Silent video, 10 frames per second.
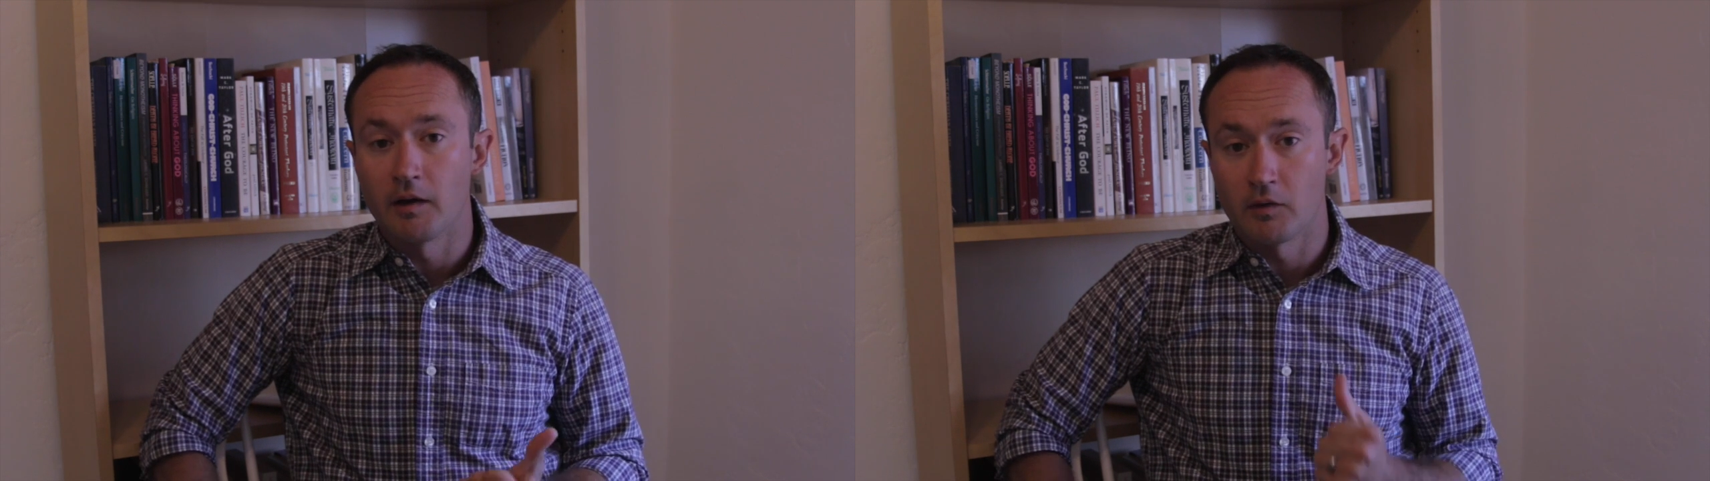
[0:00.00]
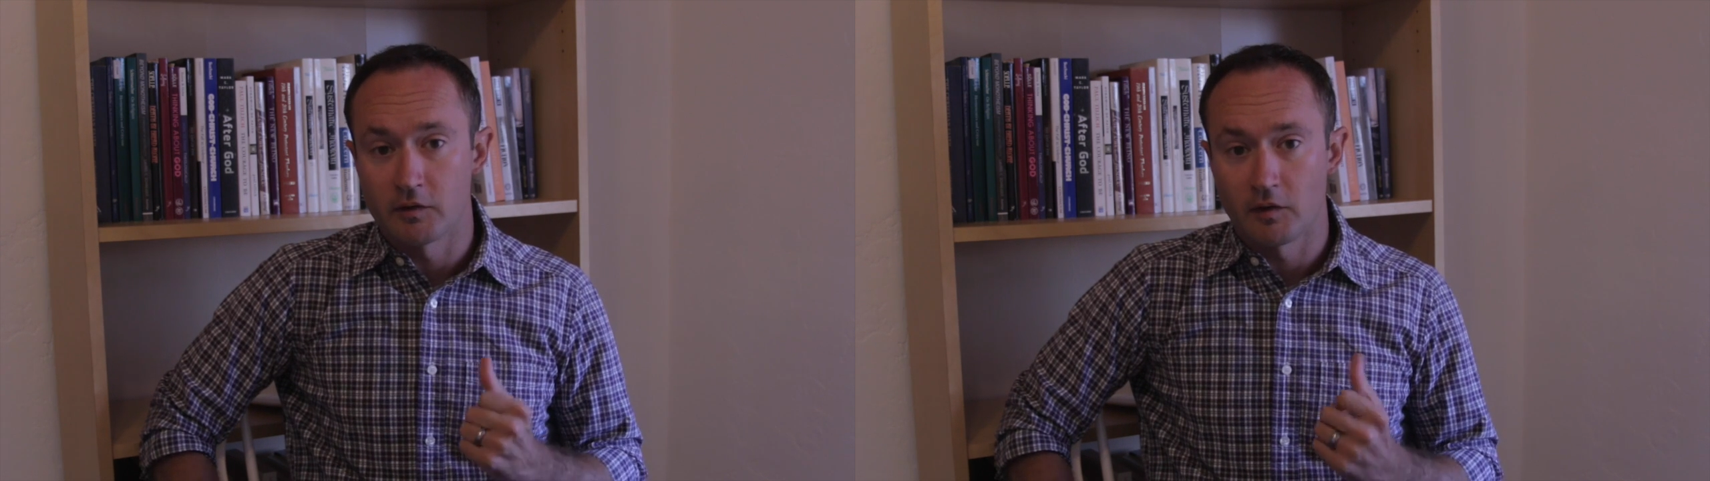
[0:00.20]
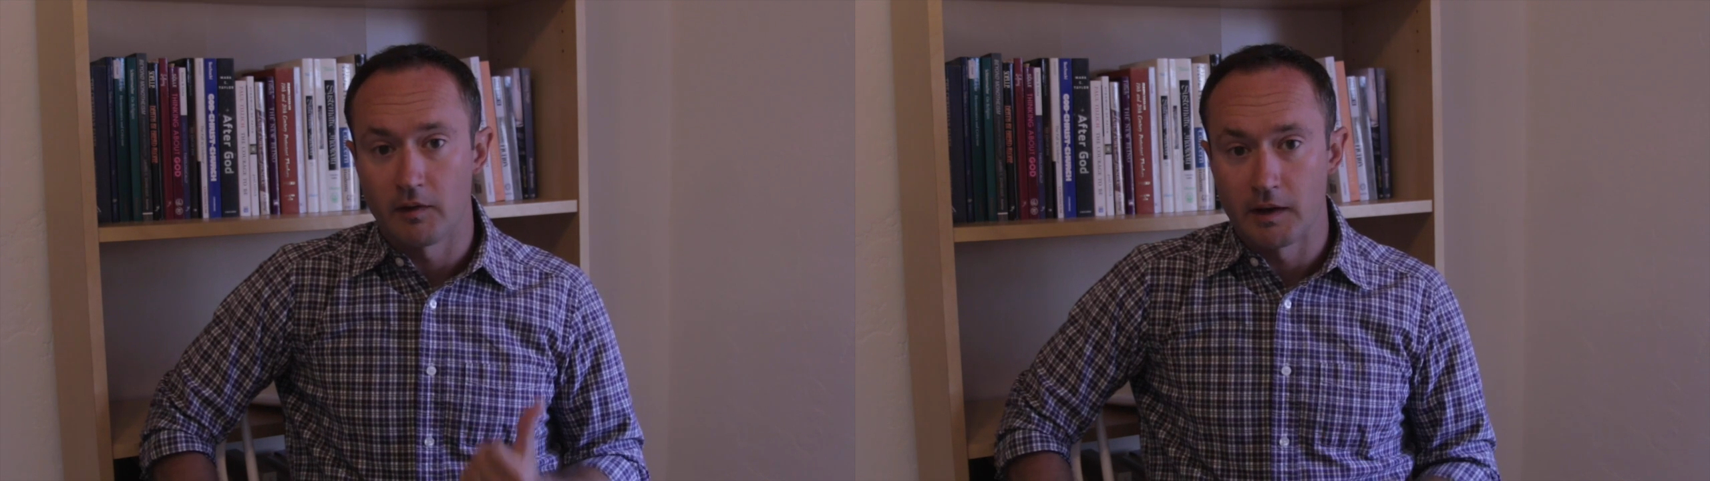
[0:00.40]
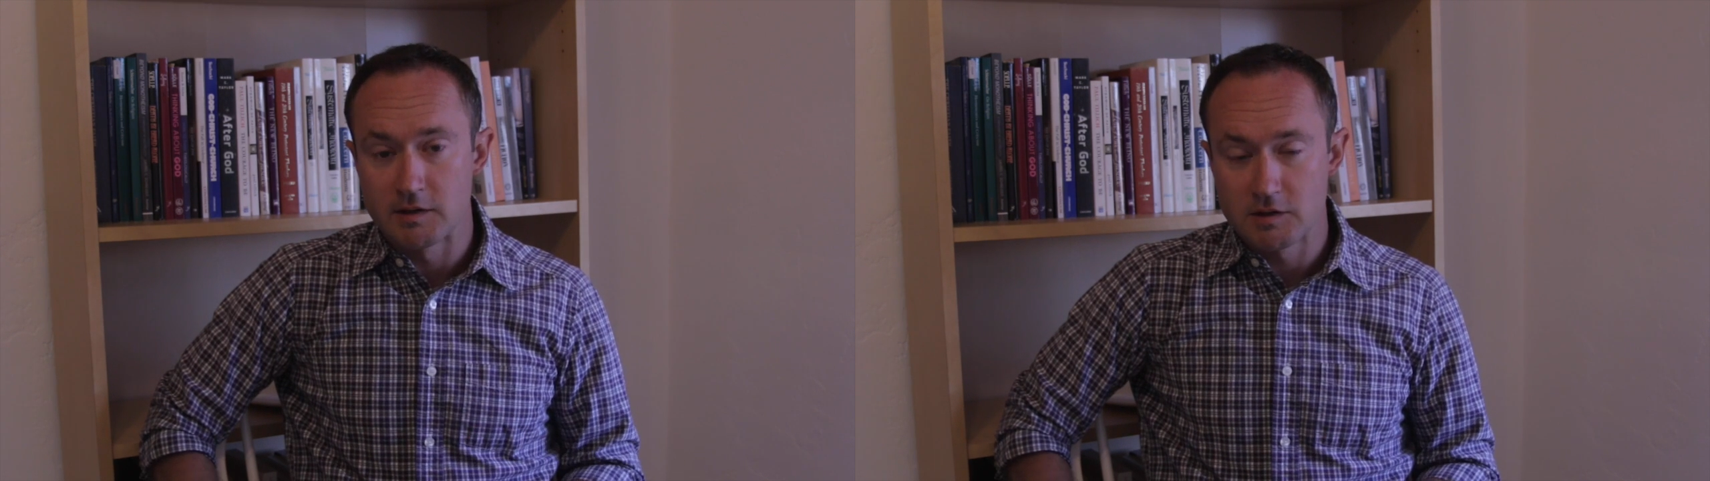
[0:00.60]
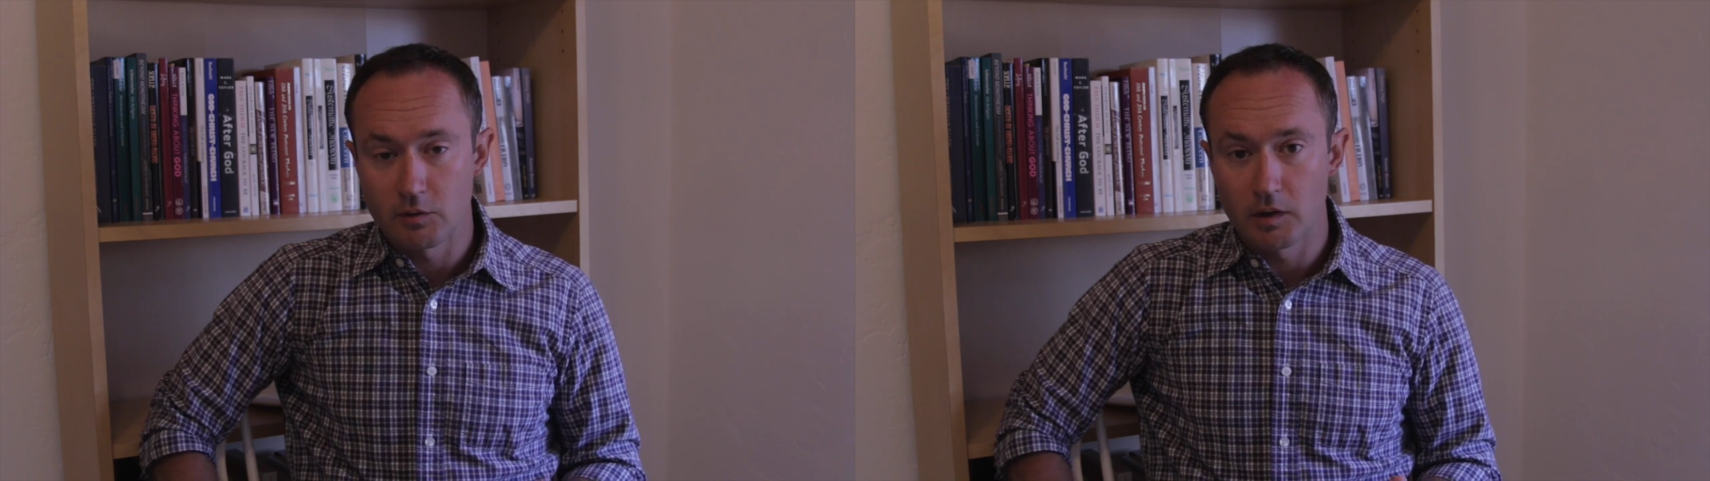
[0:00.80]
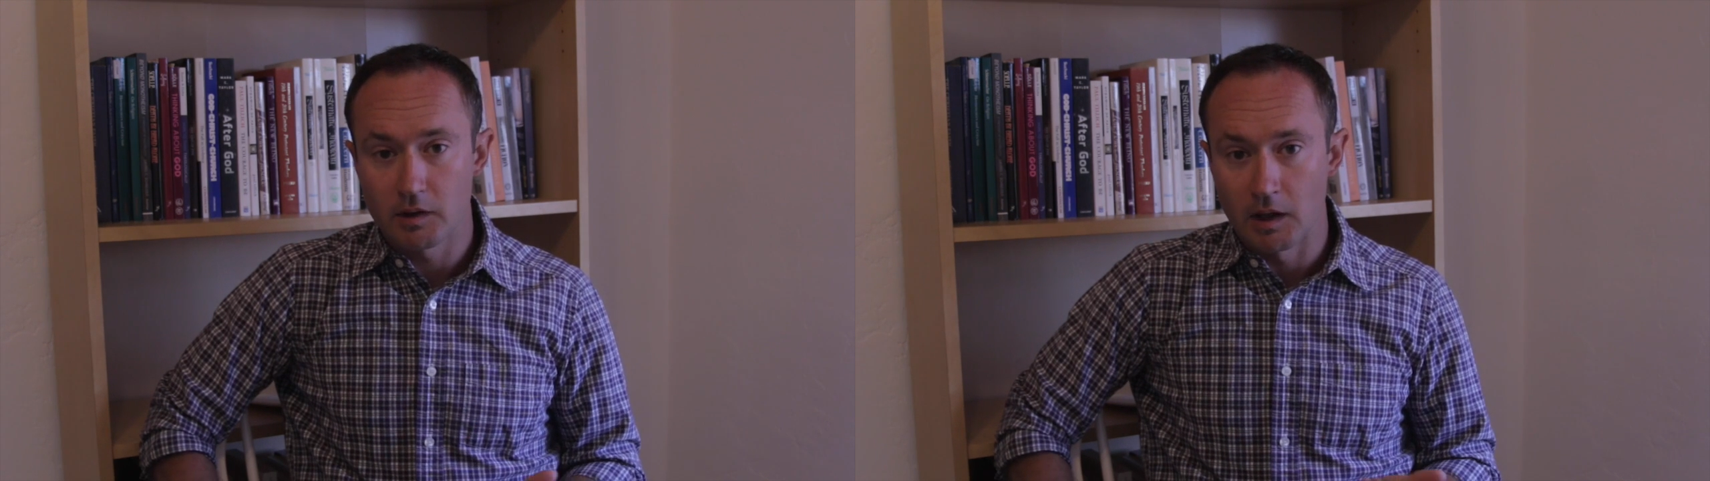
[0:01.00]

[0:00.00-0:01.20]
and there's a link to it